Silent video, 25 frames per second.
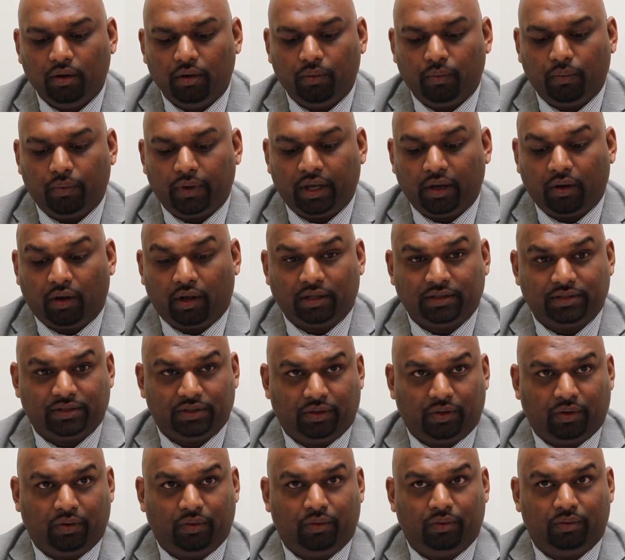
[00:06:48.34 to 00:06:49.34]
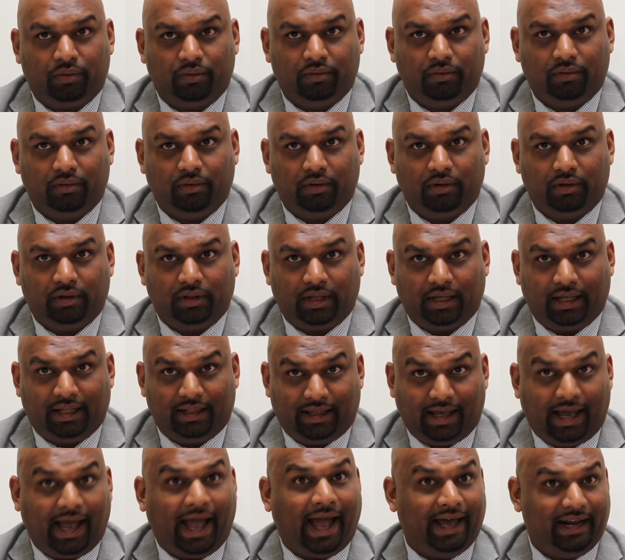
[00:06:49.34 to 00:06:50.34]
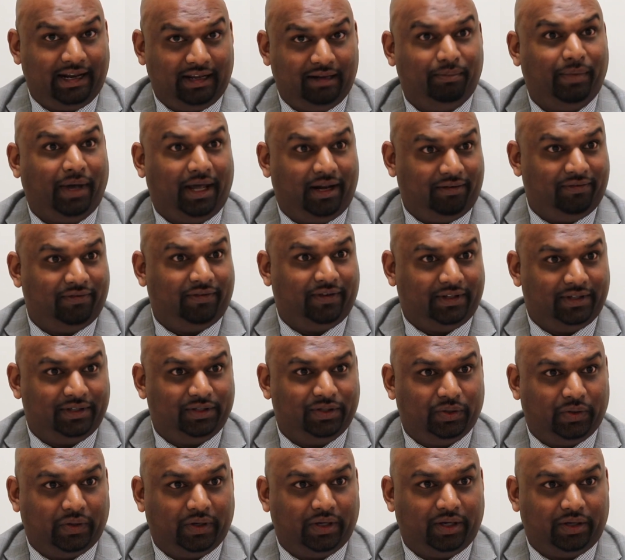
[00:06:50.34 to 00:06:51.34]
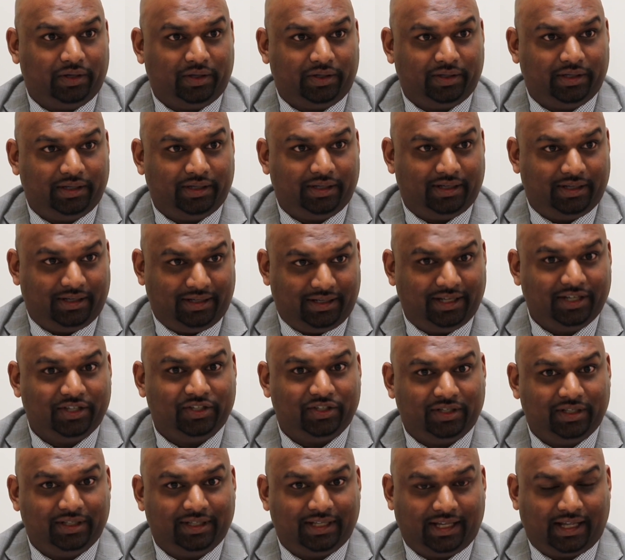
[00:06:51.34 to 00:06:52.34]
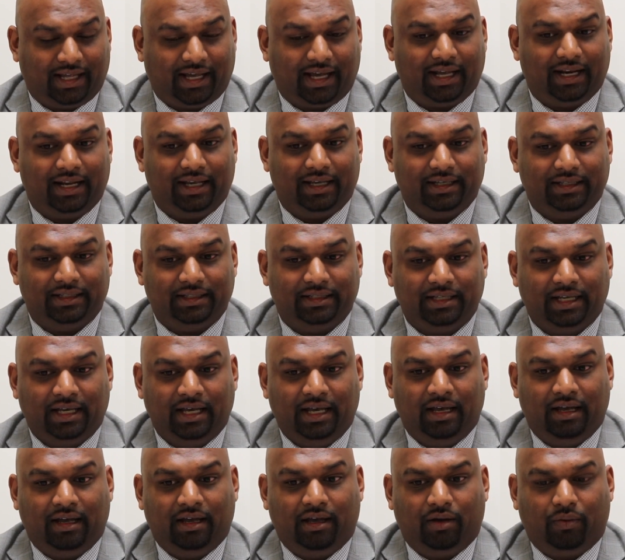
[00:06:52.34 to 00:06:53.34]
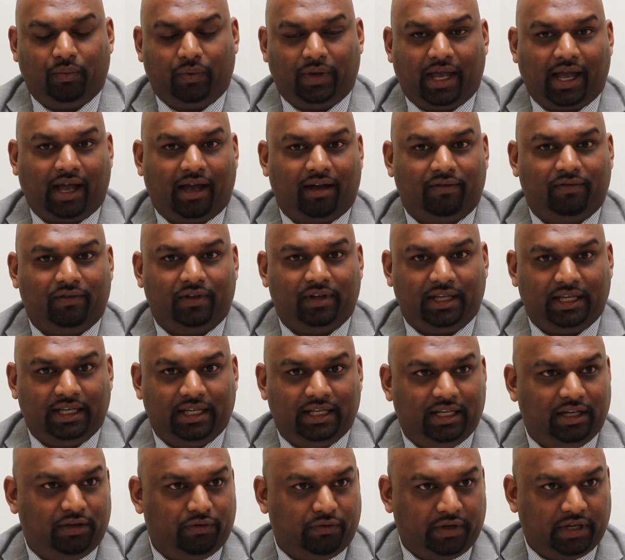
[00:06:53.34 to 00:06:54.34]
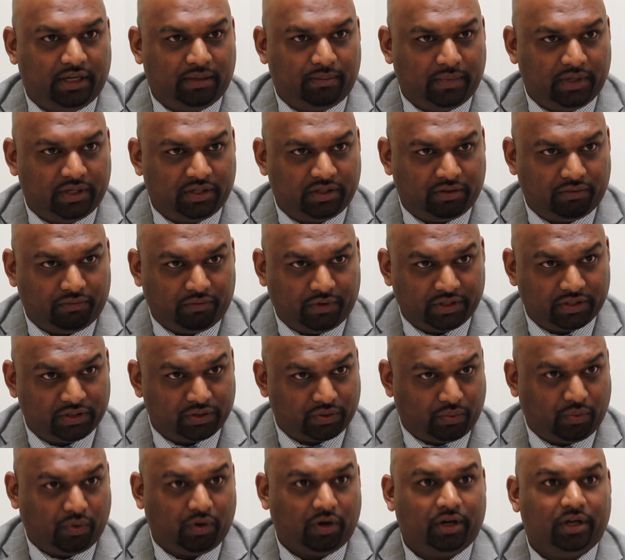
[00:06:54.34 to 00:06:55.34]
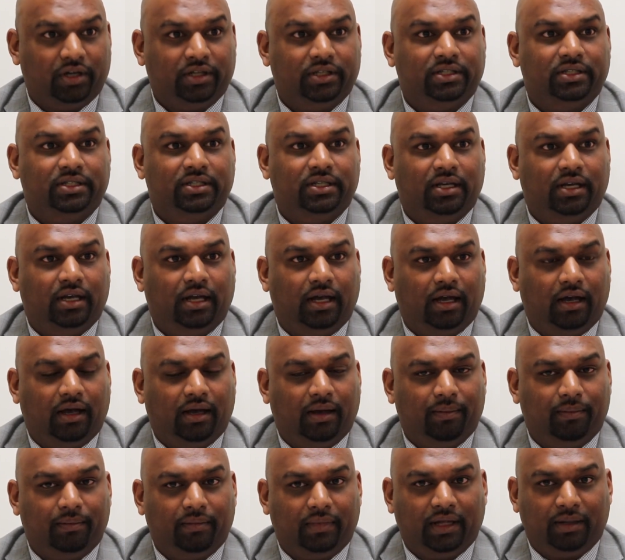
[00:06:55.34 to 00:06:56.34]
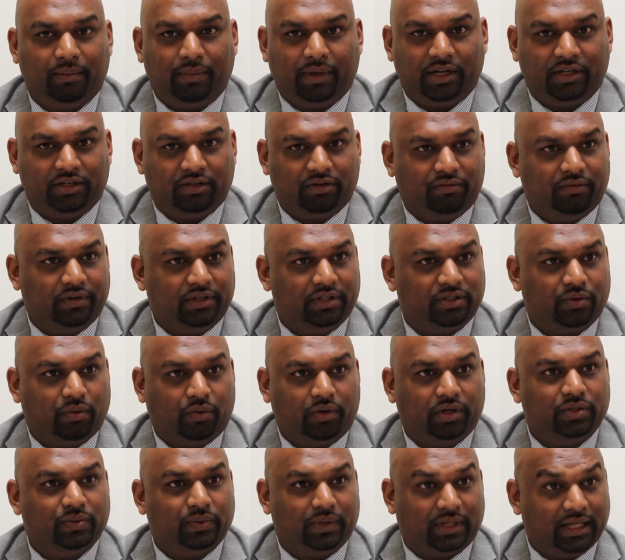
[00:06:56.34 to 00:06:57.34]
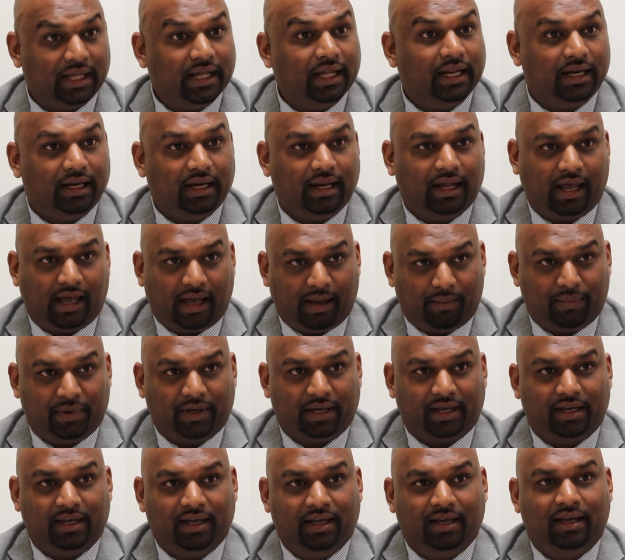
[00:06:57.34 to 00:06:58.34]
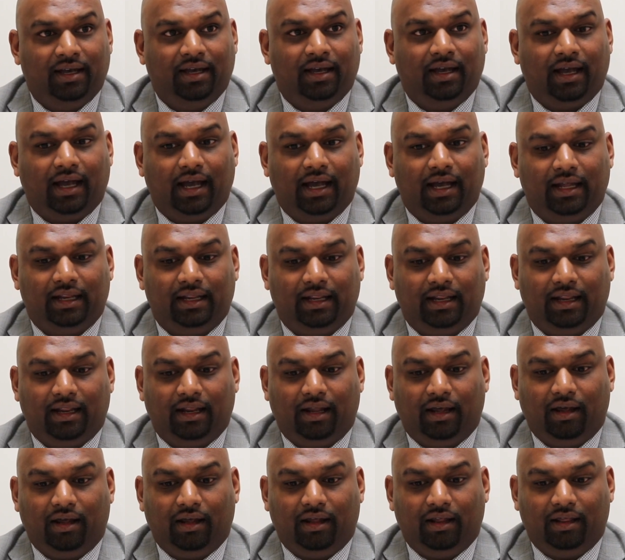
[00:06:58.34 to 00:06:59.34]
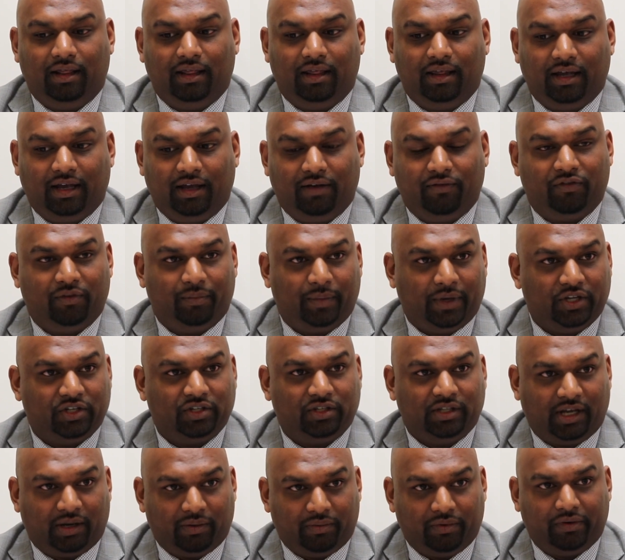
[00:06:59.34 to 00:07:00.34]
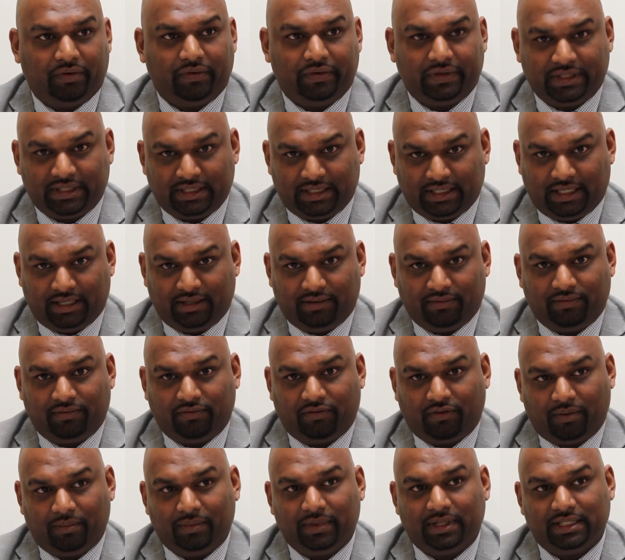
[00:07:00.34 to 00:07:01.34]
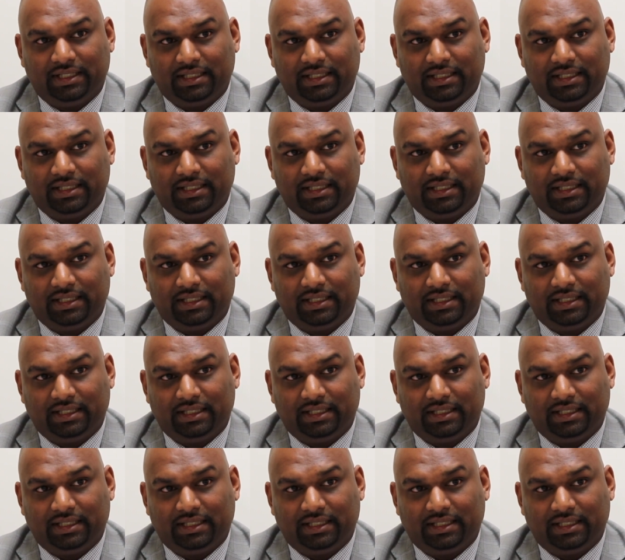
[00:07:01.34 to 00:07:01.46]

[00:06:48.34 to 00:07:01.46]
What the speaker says: We also, the added benefit to it, in addition to that, is we have the ED readmission risk scores, inpatient risk scores within Epic, and the information that we receive from the